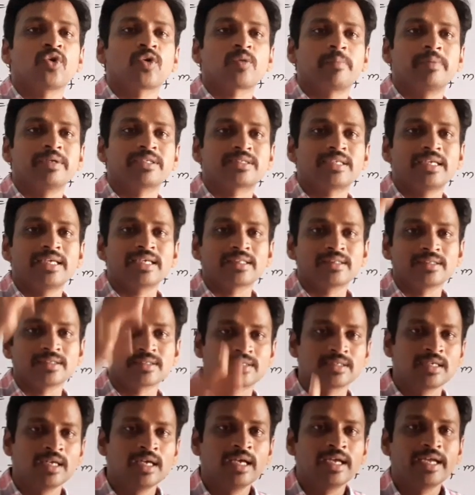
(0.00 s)
one chalk piece
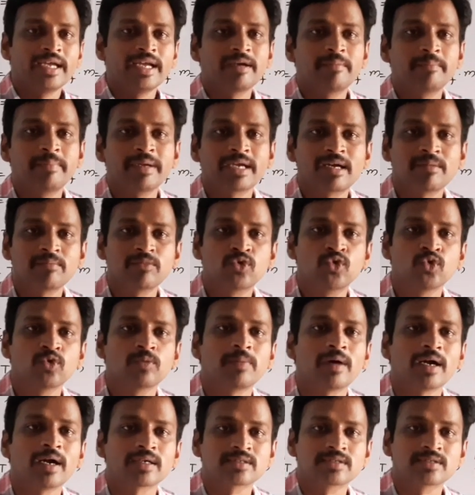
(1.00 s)
like this. It
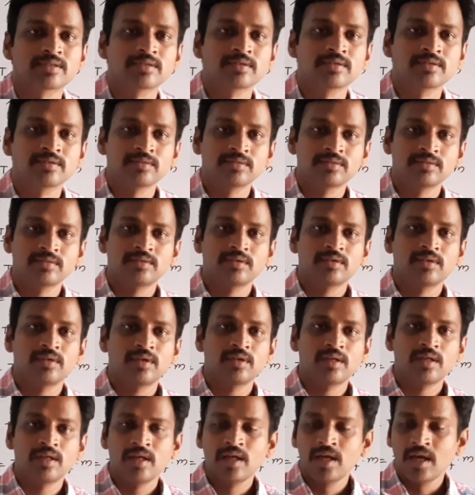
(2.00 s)
becomes 2 parts.
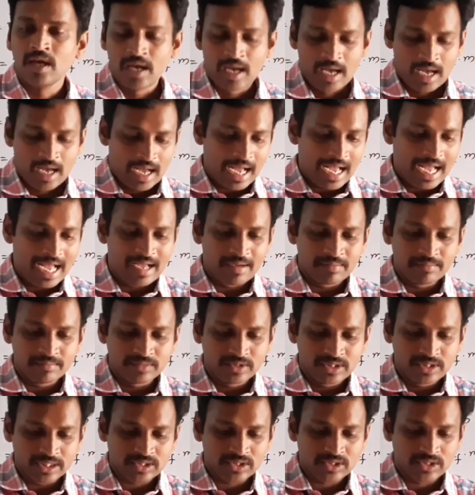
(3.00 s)

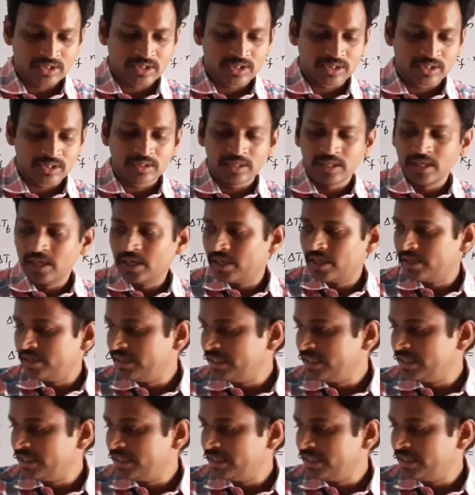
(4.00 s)
I am just